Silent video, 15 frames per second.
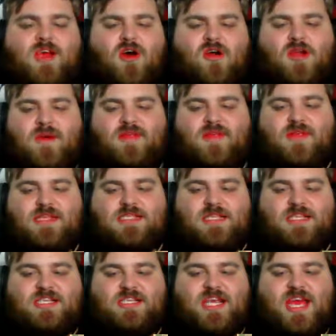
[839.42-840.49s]
about this in the
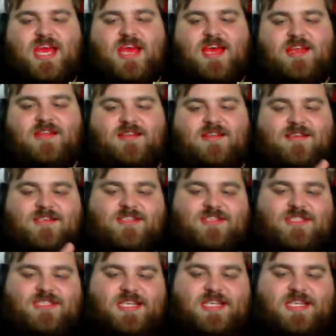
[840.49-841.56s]
chat. Did you
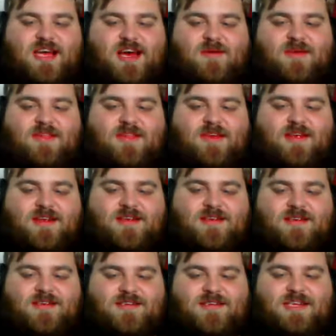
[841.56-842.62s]
see Tommy there?
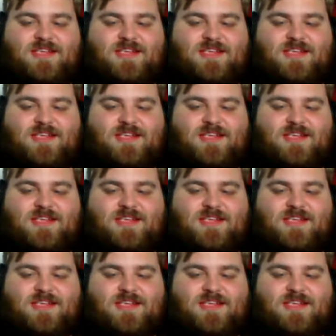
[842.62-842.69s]
He's